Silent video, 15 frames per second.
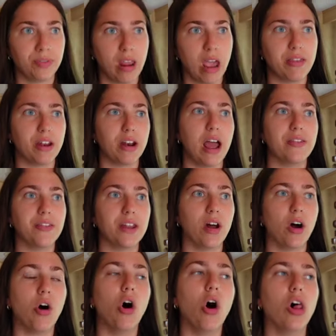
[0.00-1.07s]
And then
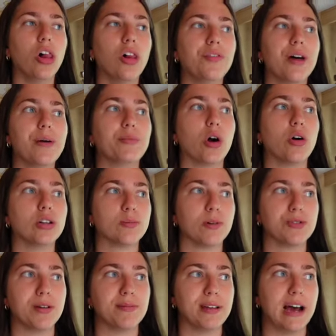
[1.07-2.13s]
all of them go to
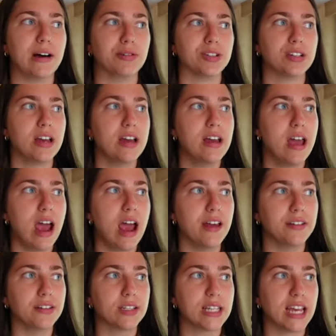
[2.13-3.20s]
SpongeBob's house.
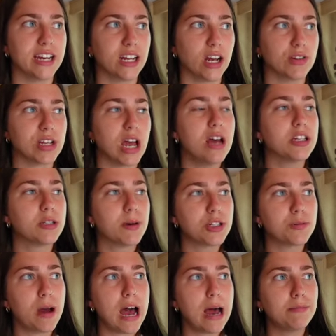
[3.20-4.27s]
And Sandy goes,
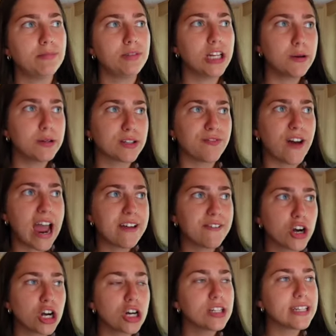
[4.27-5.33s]
SpongeBob, do us a
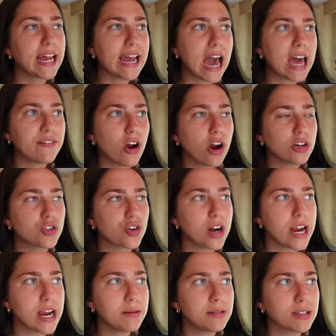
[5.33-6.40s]
favor. Stay out of our
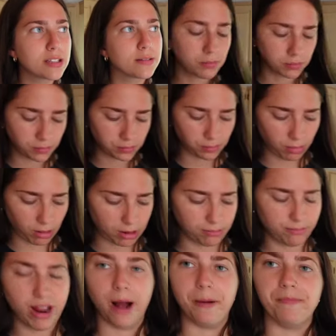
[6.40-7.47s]
dreams.
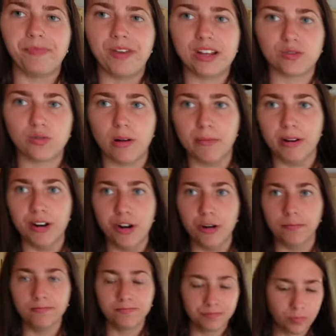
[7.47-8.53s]
Yeah, that's what I'm gonna do.
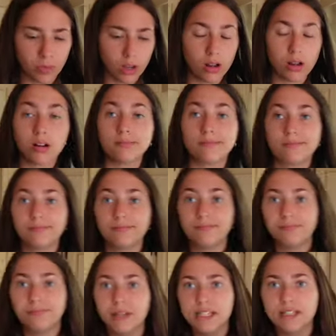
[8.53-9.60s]

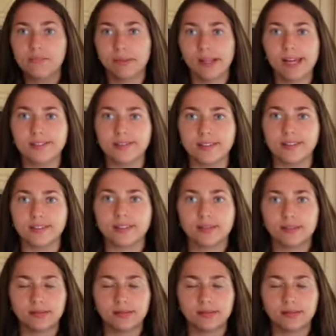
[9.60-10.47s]
Peace and blessings.